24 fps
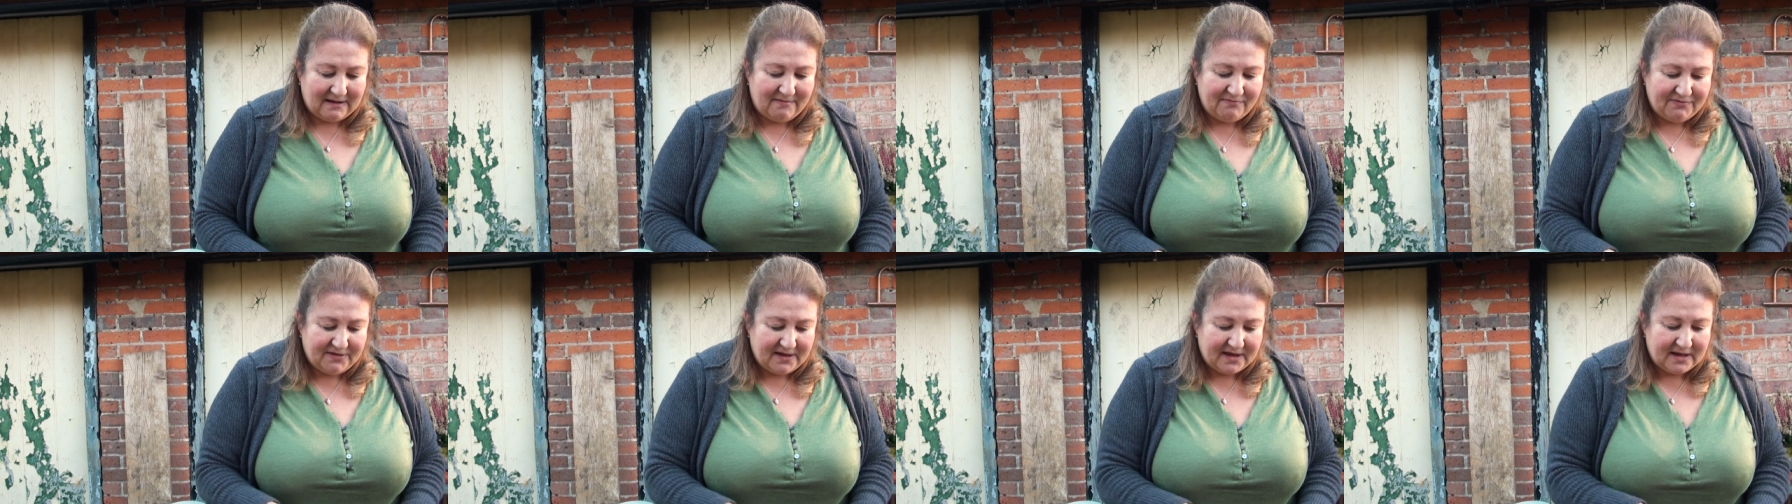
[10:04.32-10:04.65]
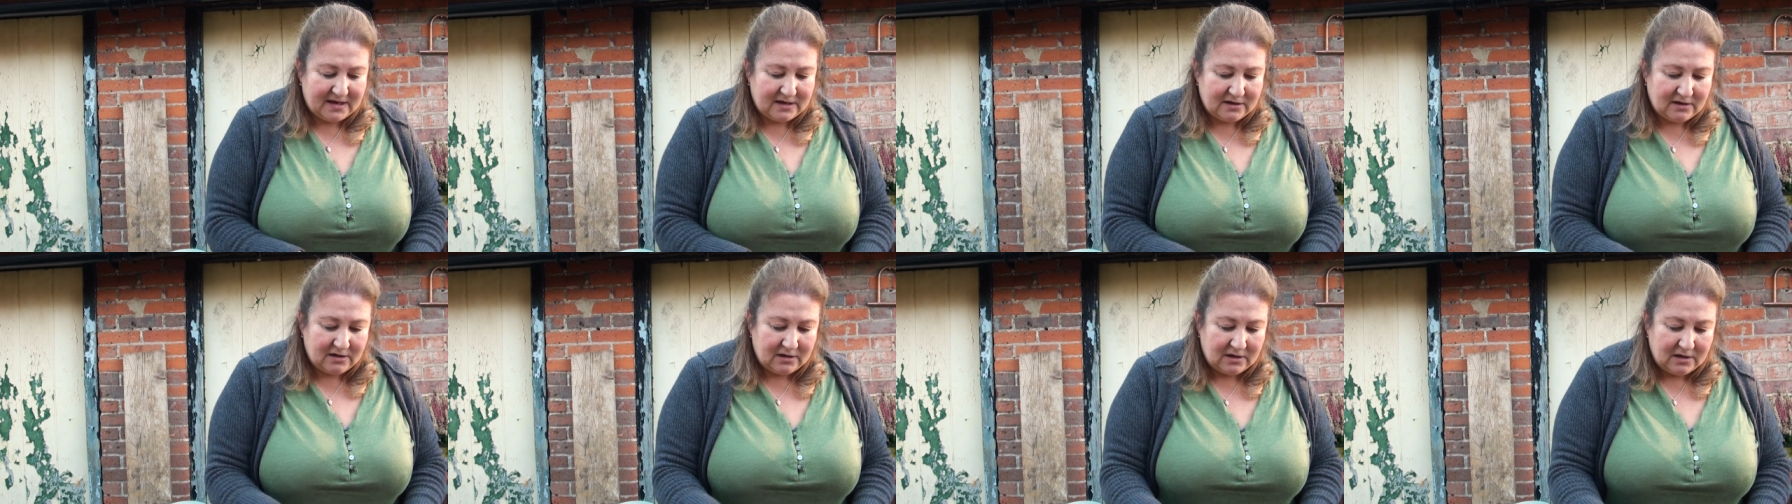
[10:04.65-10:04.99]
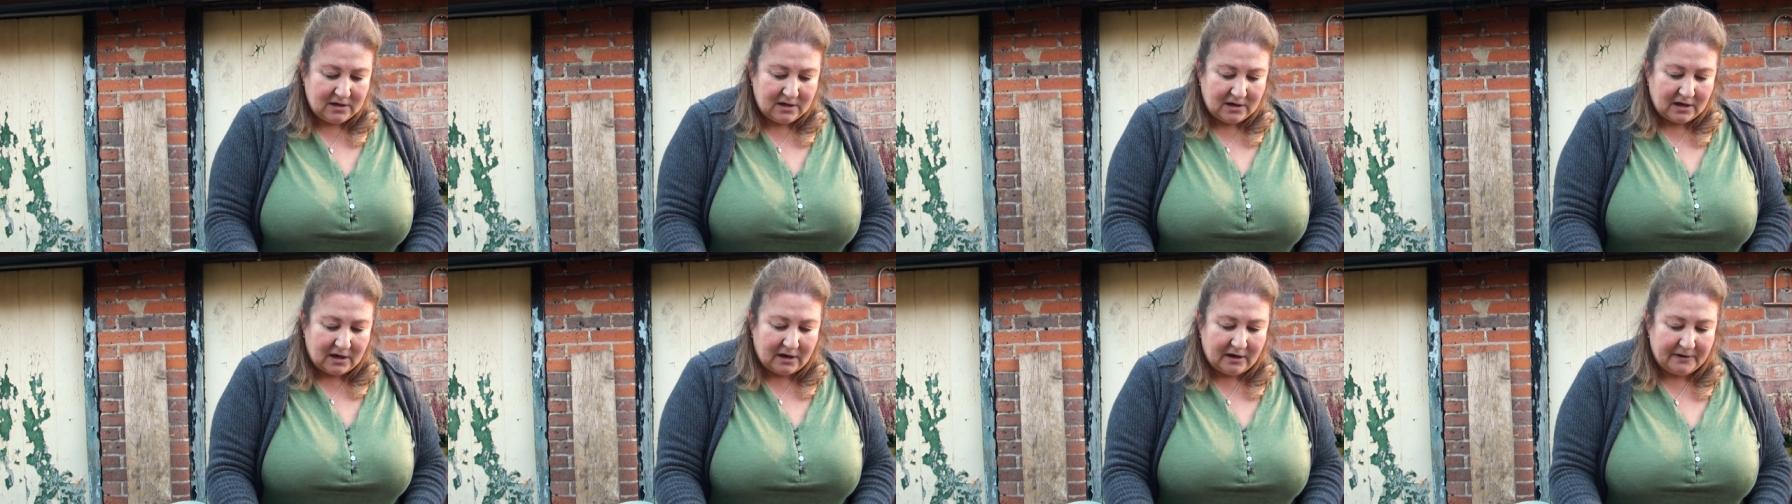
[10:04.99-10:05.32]
and then
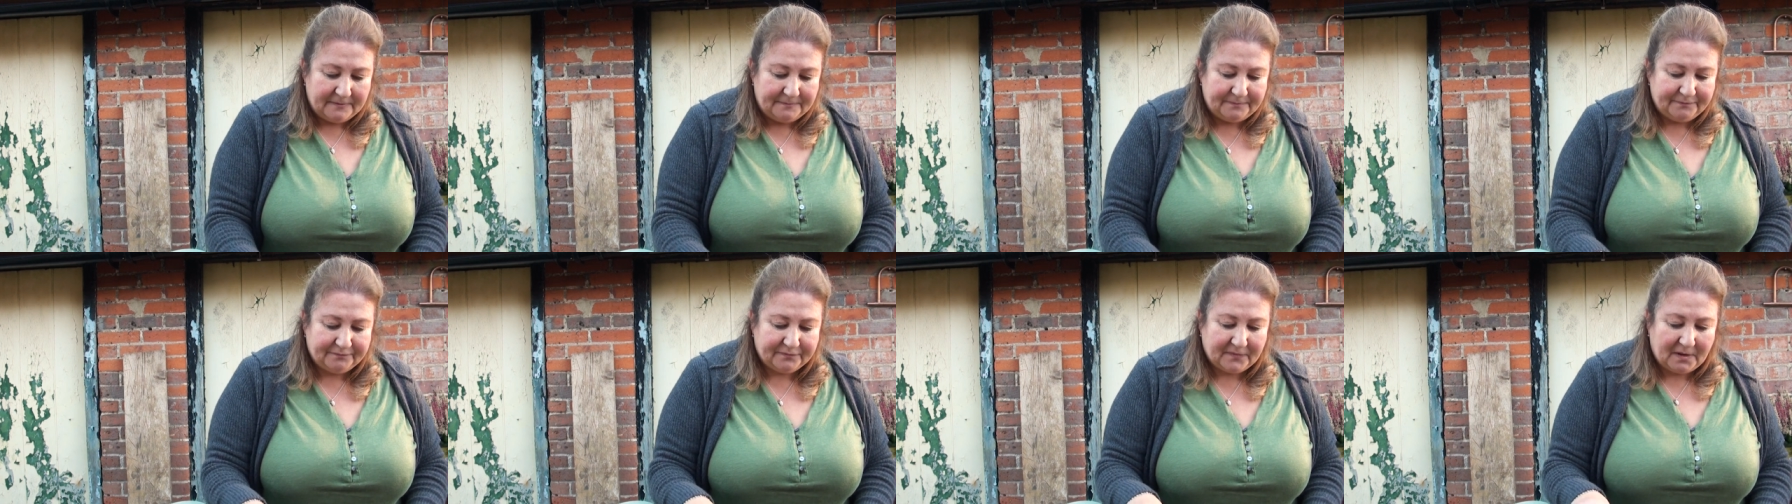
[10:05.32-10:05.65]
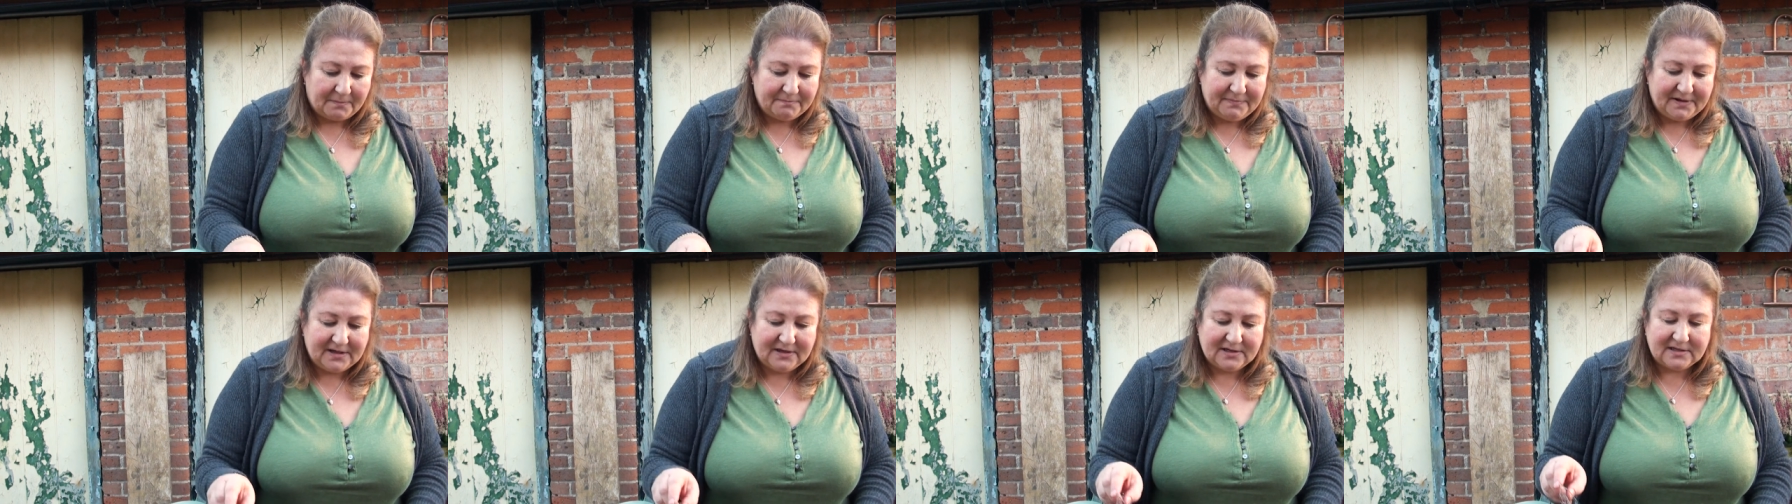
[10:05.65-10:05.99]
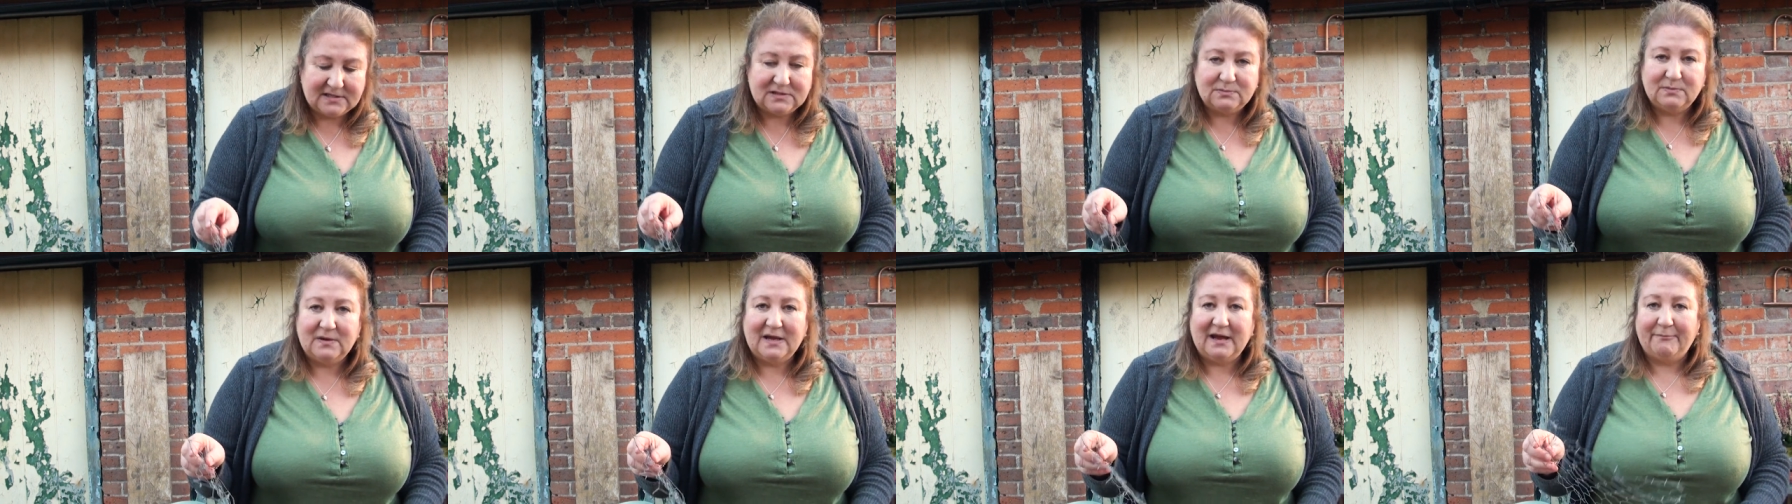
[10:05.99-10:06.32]
um,
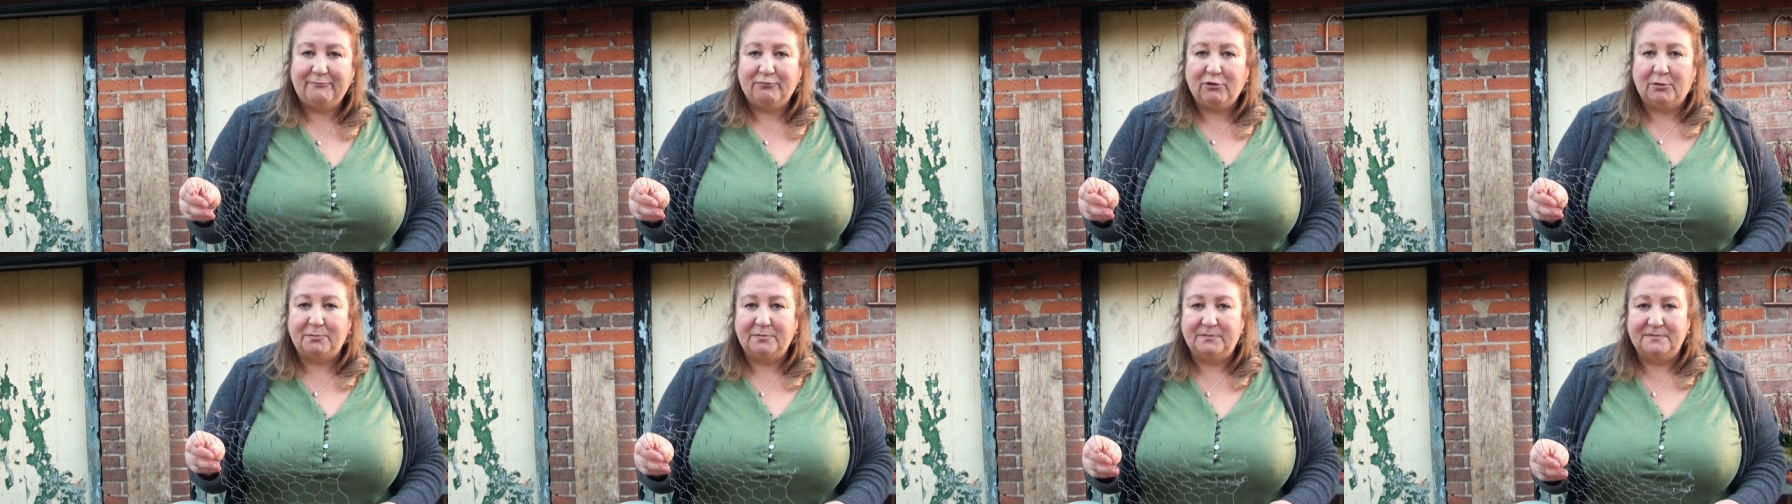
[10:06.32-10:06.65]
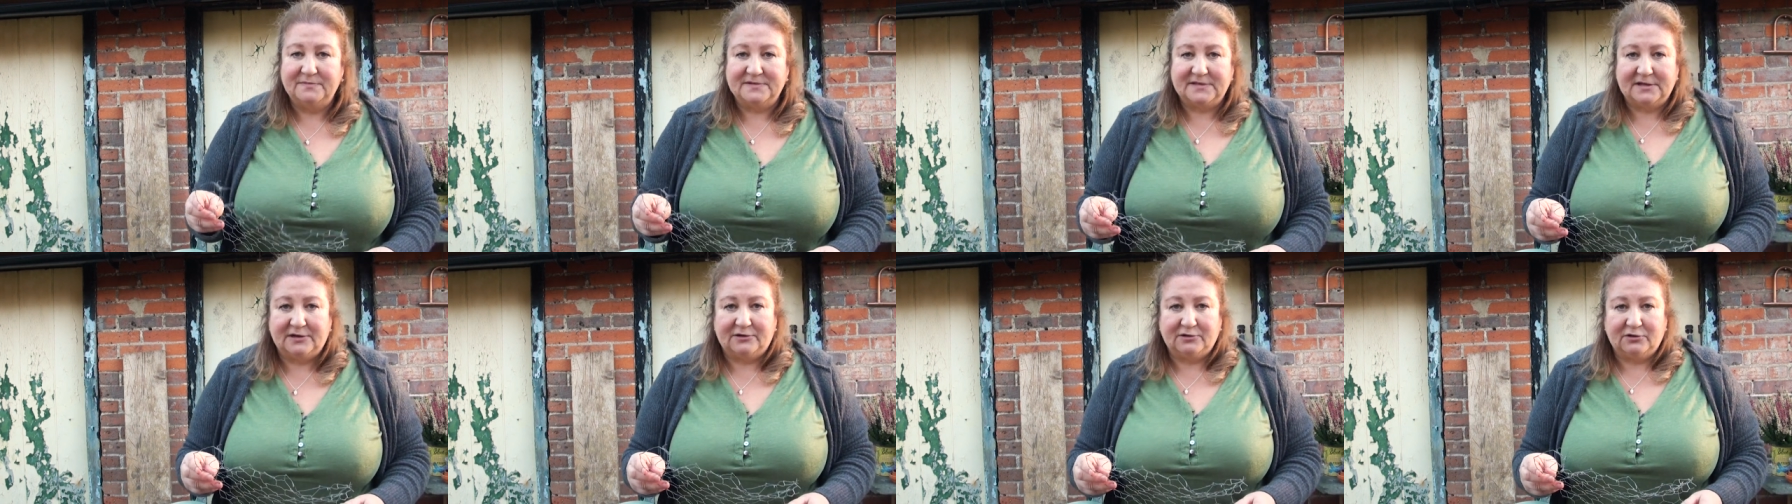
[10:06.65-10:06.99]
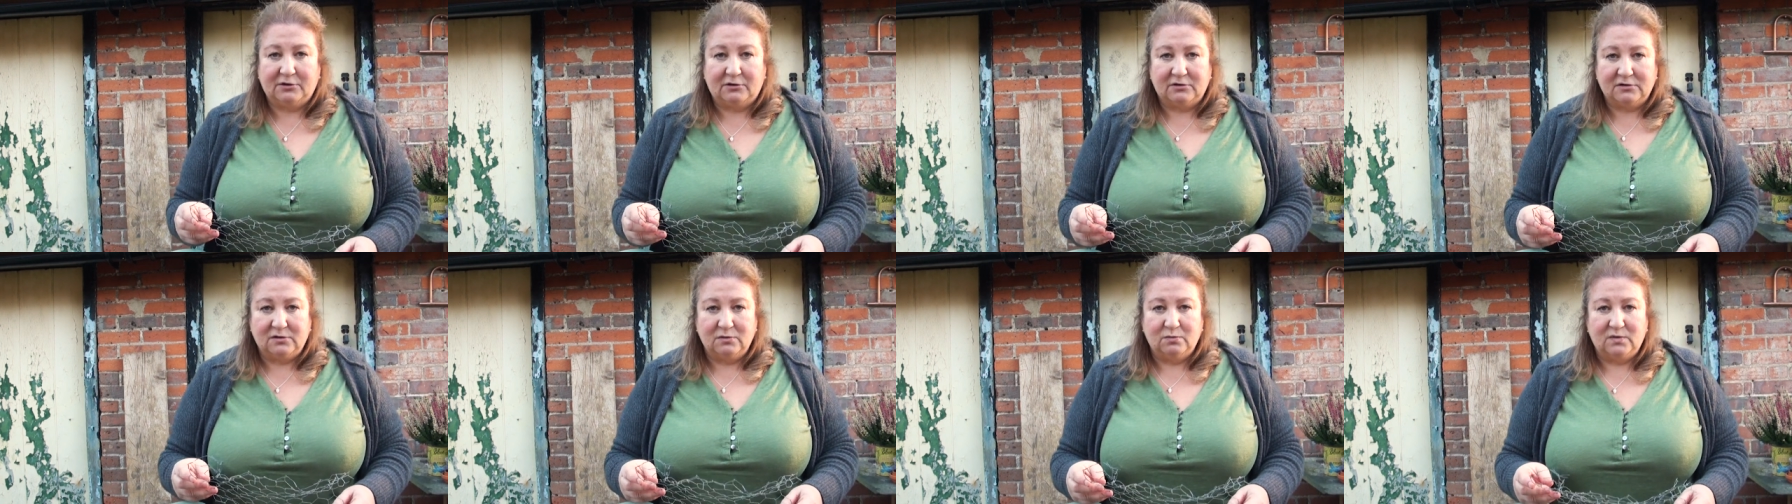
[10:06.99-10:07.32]
because we had problems in our
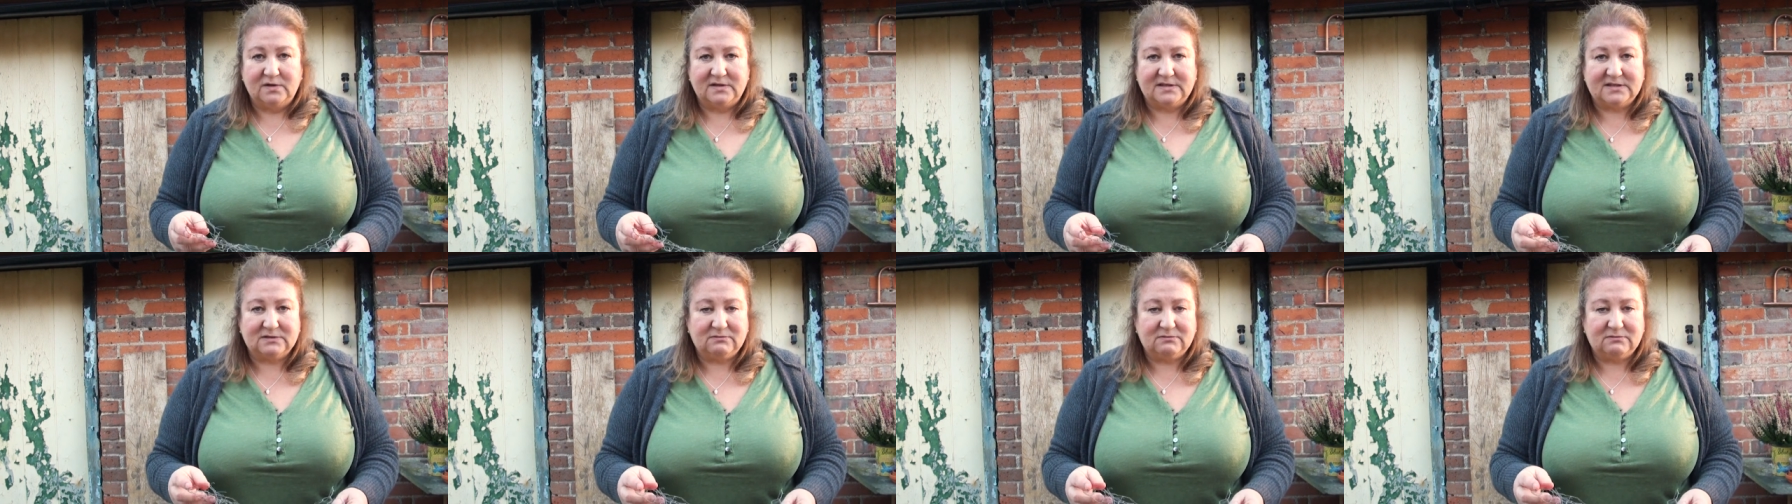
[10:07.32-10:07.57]
garden with